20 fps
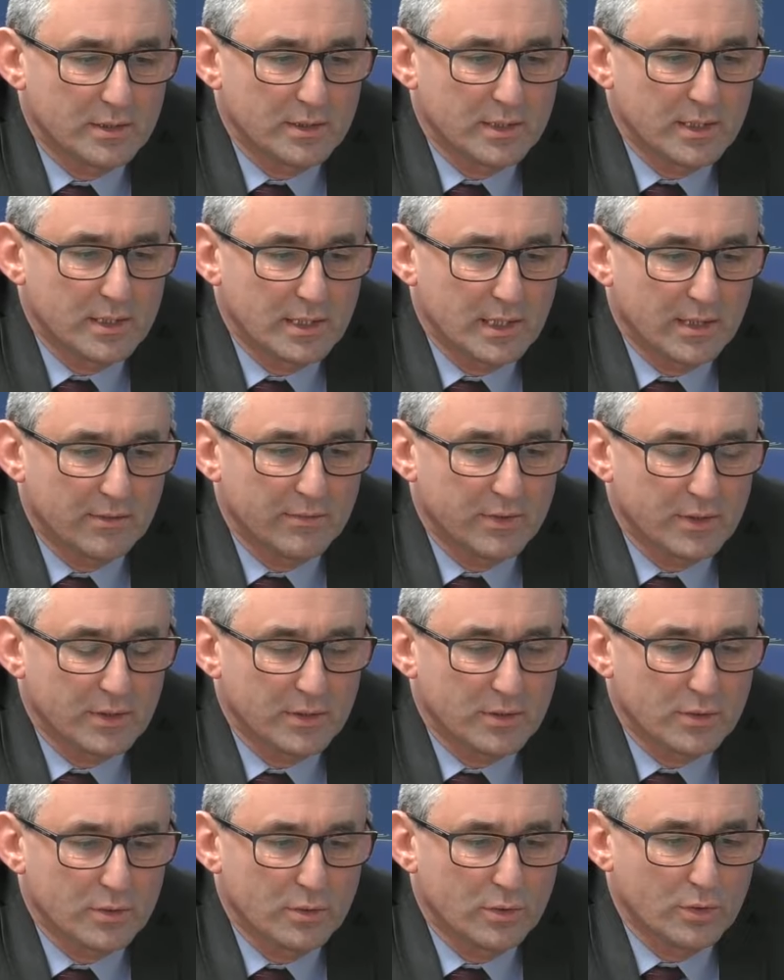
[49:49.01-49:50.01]
did have a
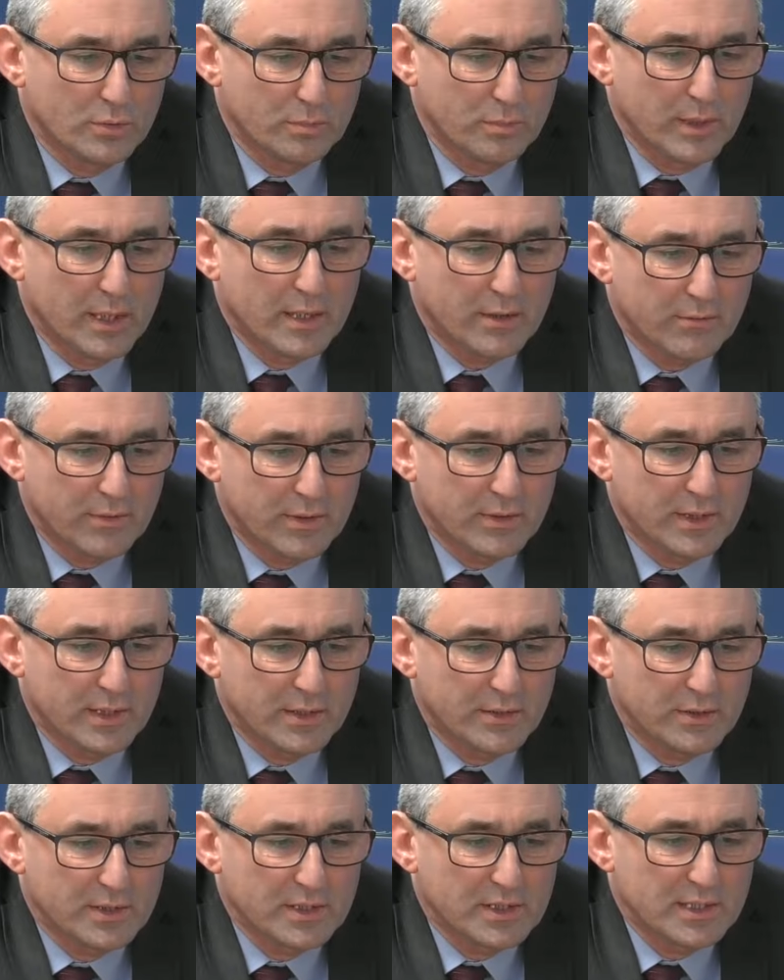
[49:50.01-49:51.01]
good background,
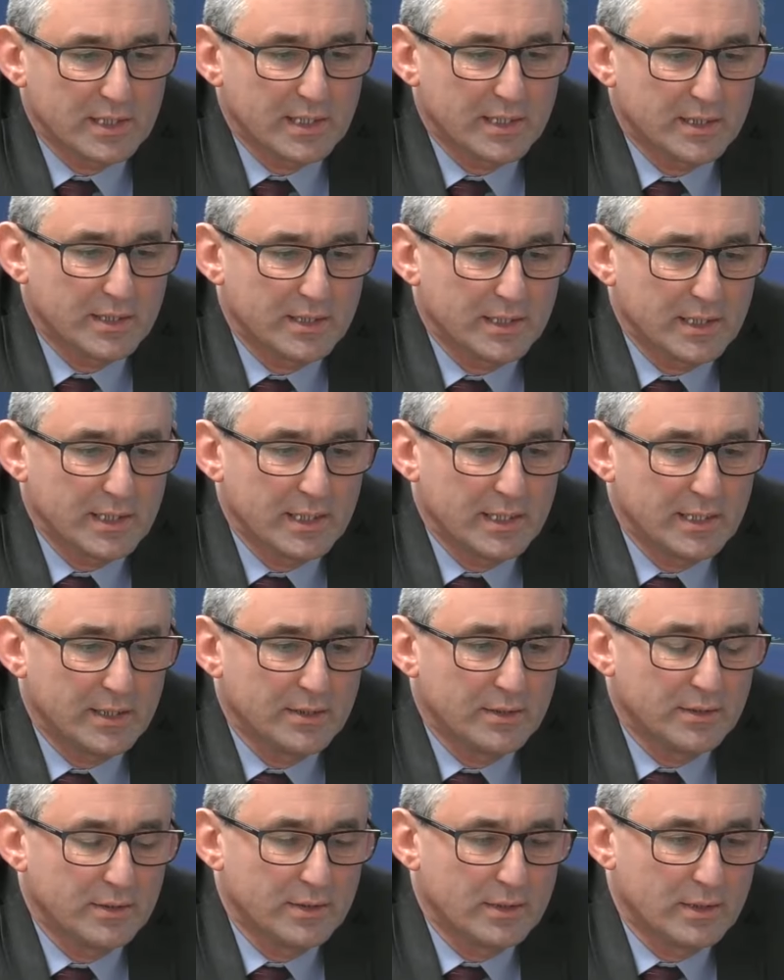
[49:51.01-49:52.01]
I understand,
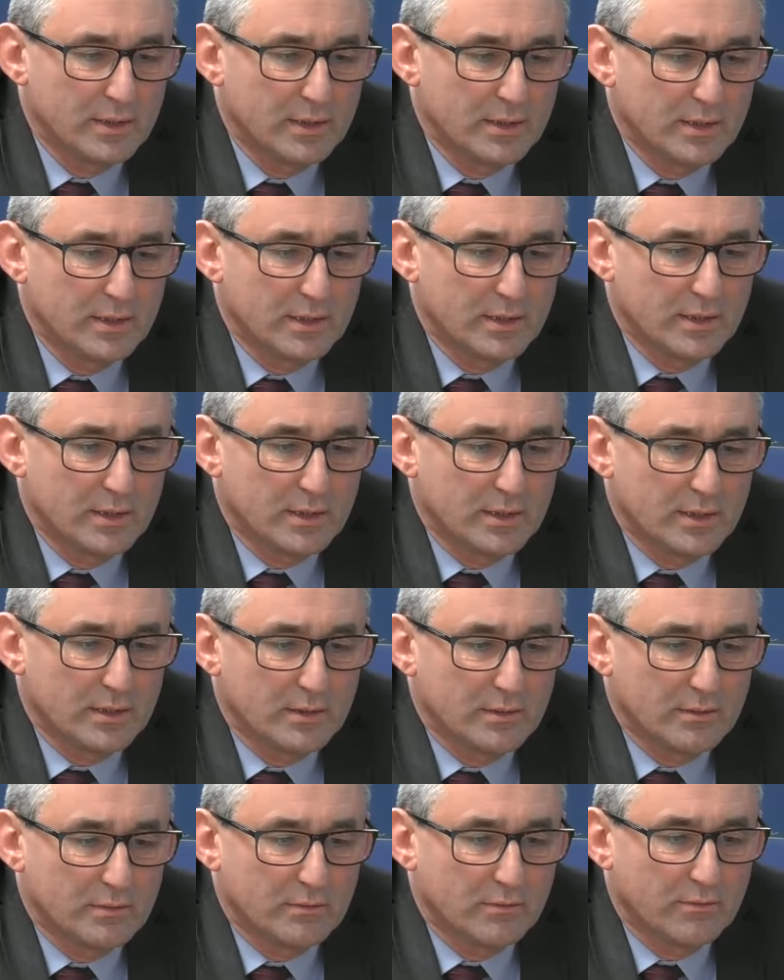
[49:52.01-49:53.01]
in
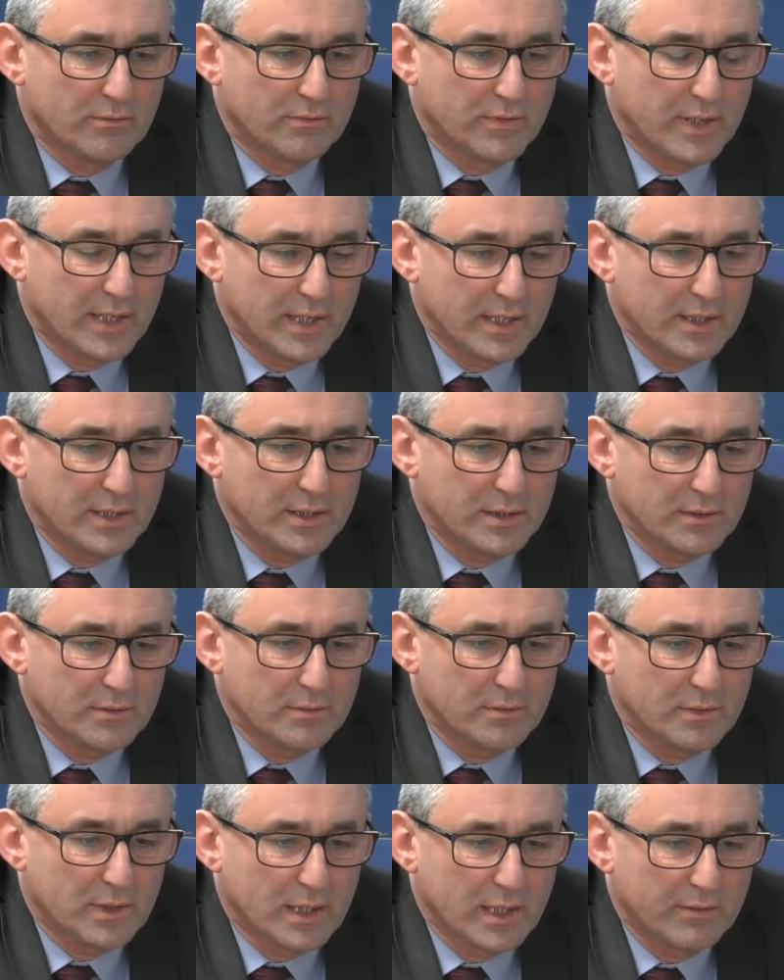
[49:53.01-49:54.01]
fire,
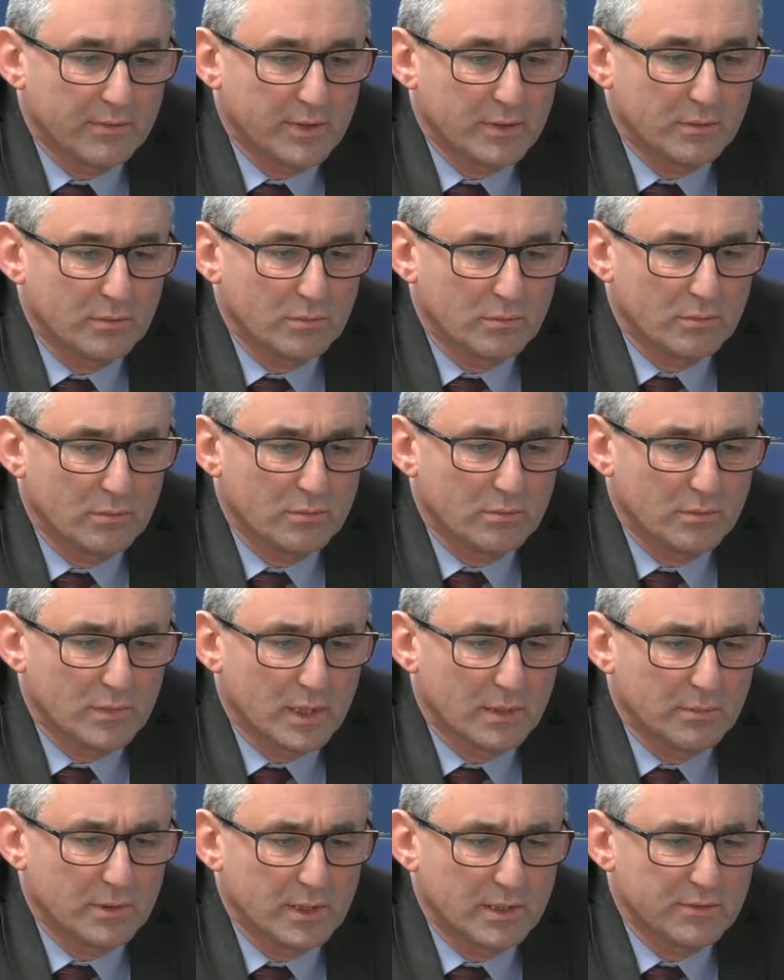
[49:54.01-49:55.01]
having
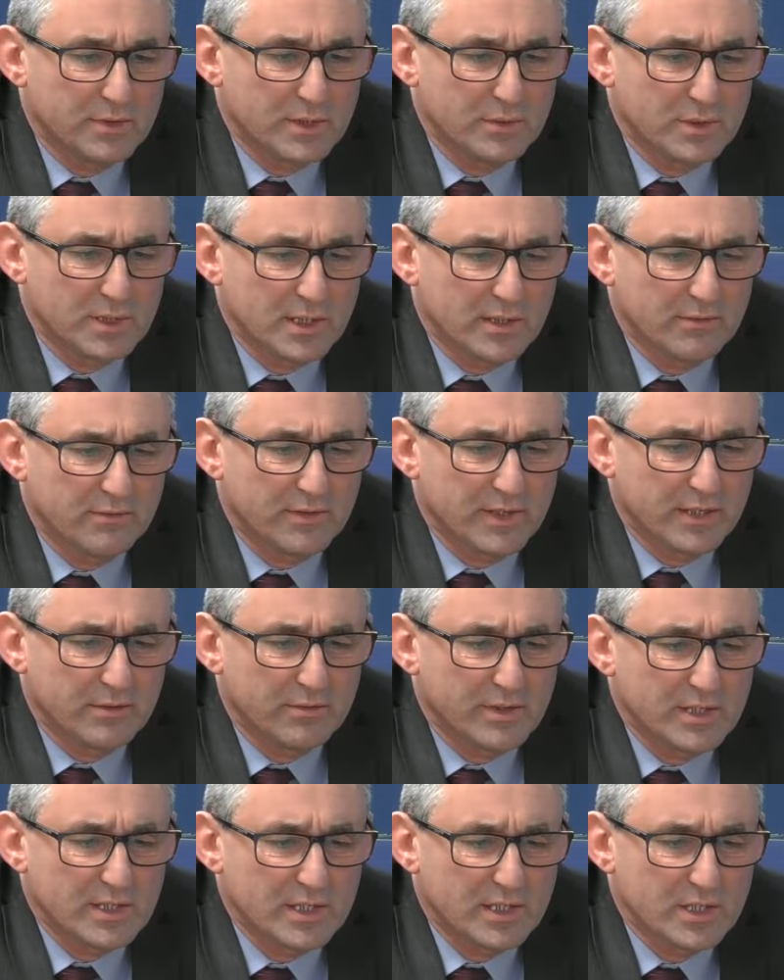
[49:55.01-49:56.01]
I believe she was at the fire
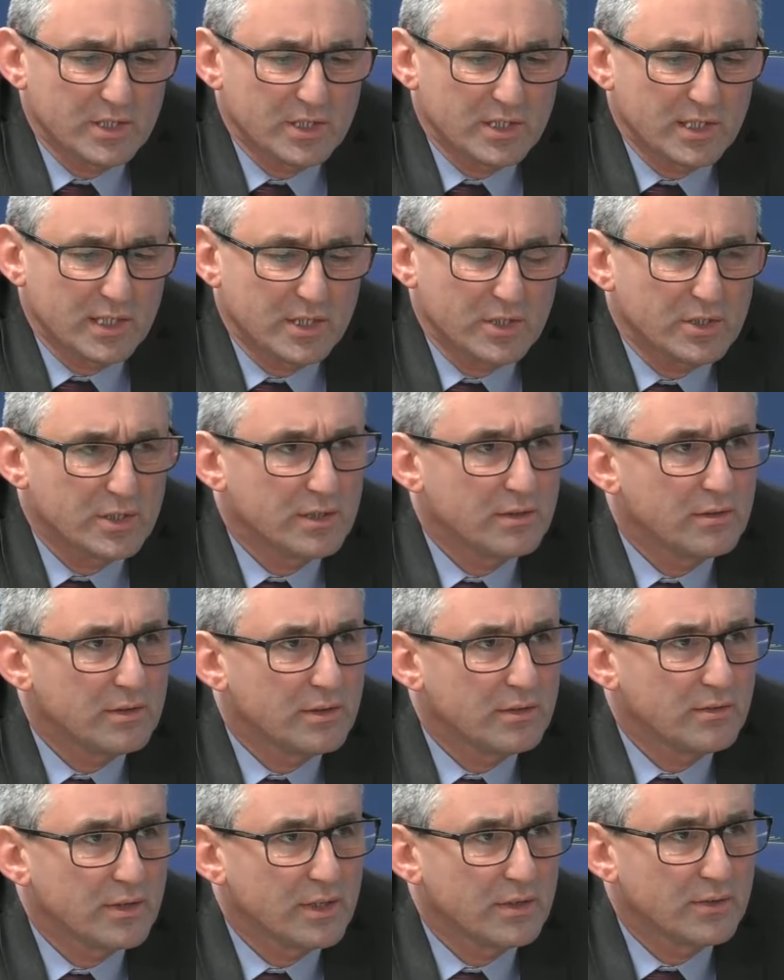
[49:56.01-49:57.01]
research station
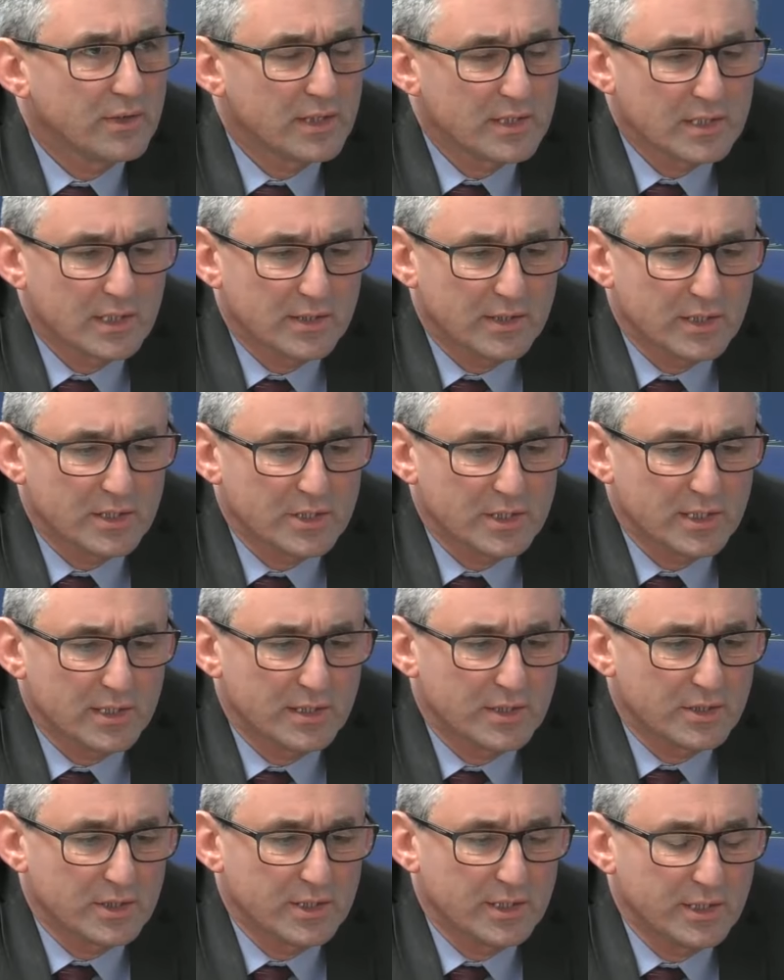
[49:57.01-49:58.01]
and things like this.
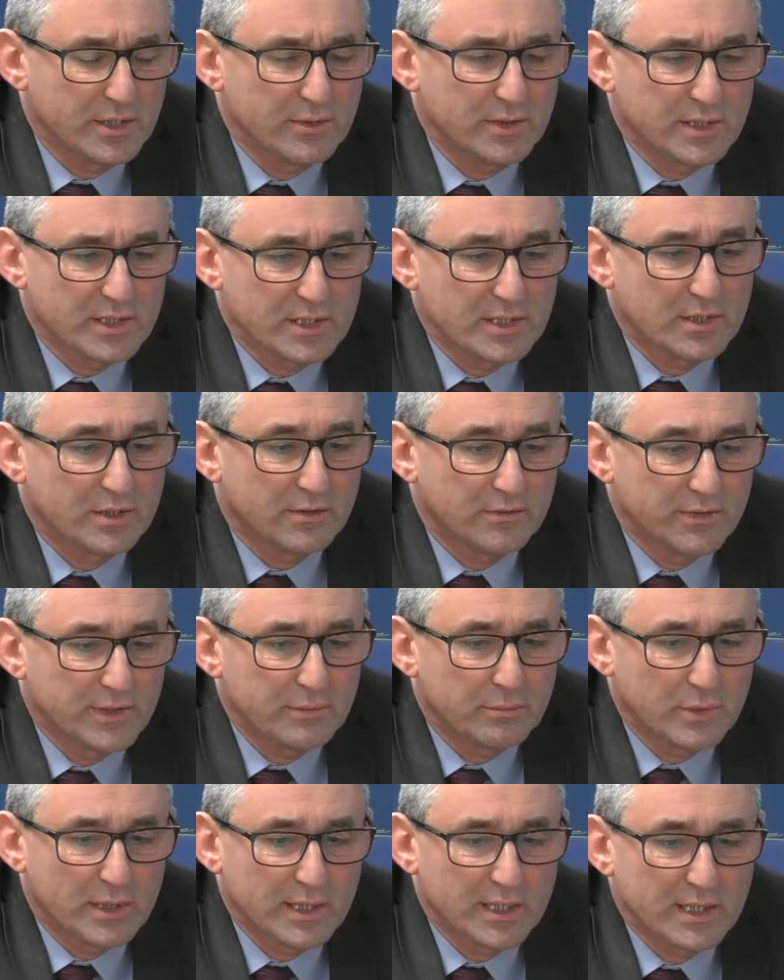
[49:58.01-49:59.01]
She knew her stuff
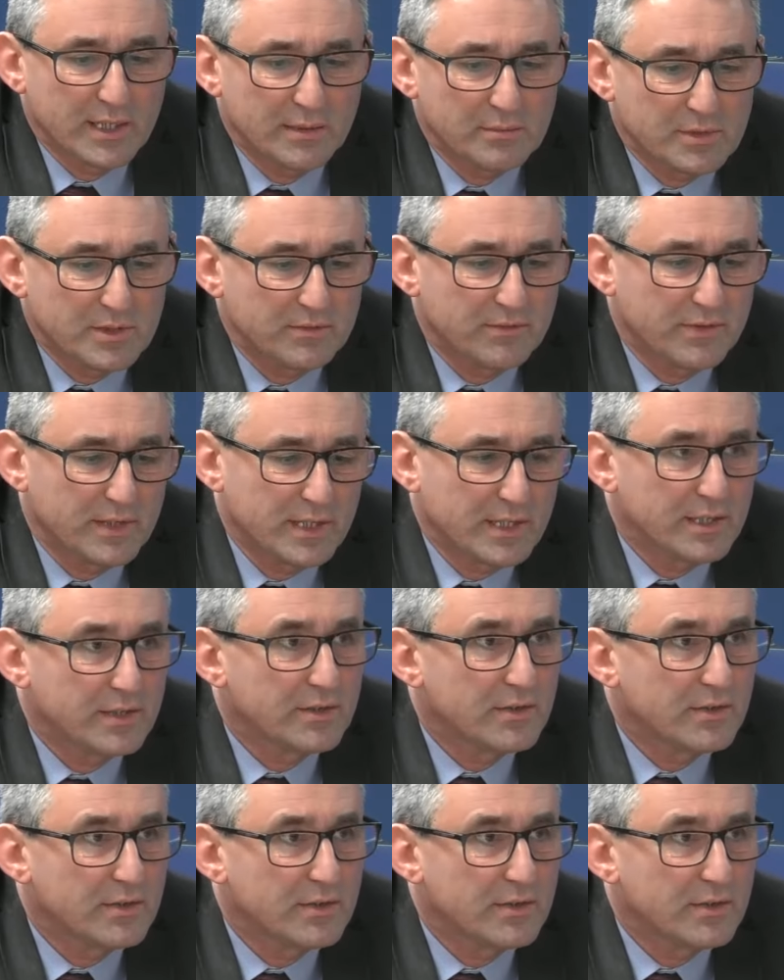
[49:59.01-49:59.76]
when it came to fire